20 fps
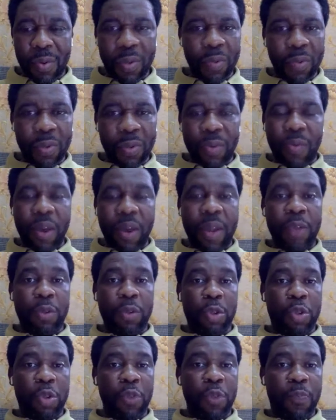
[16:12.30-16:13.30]
What will require
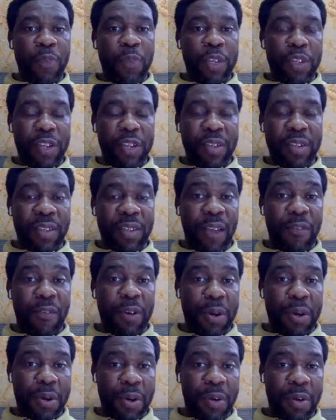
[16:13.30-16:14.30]
you to show patience
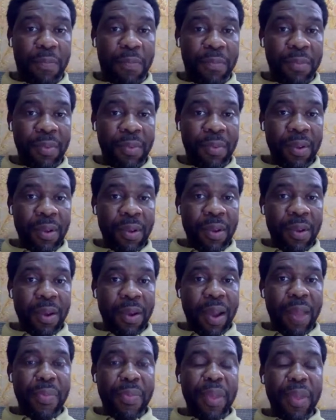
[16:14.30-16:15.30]
haven't come.
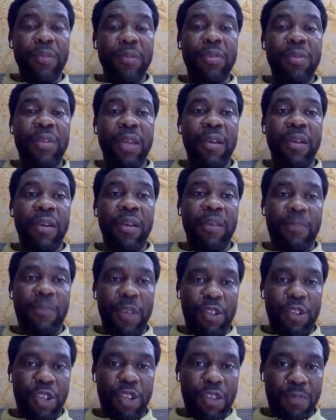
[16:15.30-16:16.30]
And then you say you're a
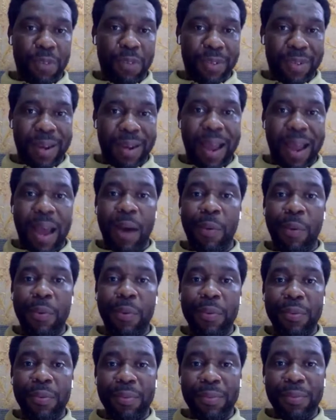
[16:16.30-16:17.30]
patient person.
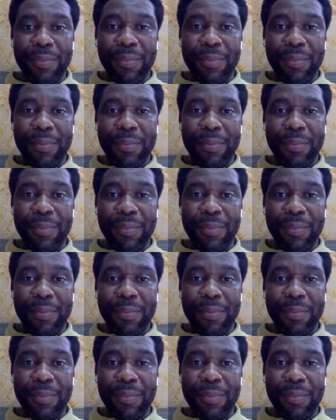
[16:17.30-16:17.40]
How?